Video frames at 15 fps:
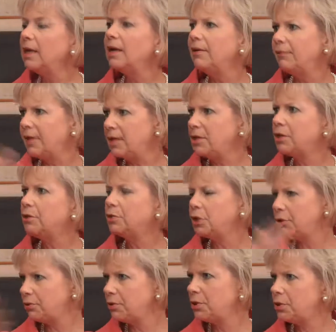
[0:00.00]
if they so
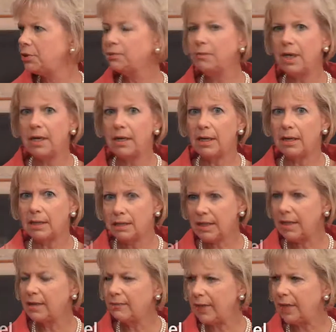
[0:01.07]
choose to
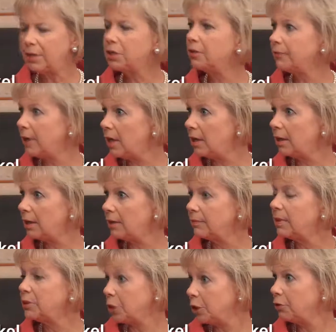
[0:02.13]
take advantage of
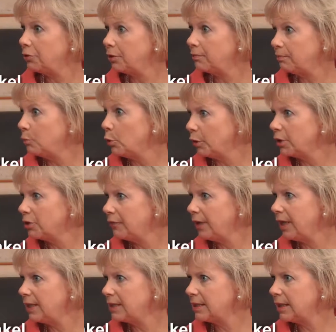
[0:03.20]
secured mortgage
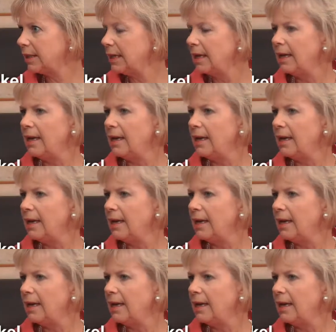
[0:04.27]
financing.